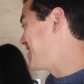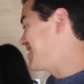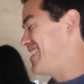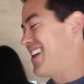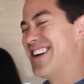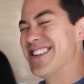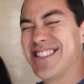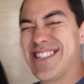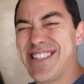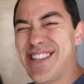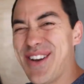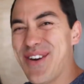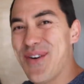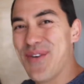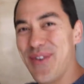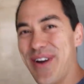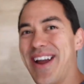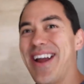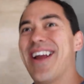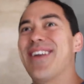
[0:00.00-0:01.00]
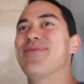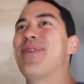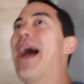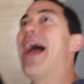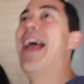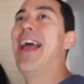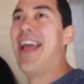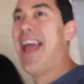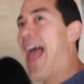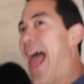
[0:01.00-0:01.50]
that sounds so weird,
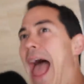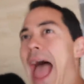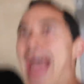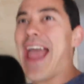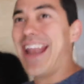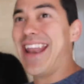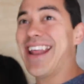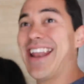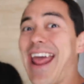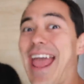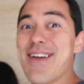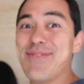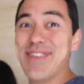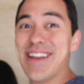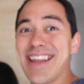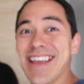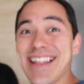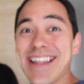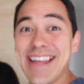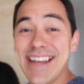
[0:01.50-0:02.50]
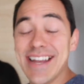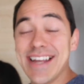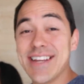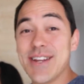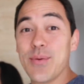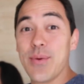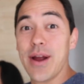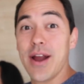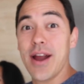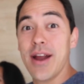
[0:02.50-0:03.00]
but we I didn't have any clean
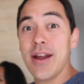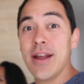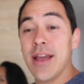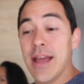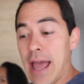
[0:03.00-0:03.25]
underwear. We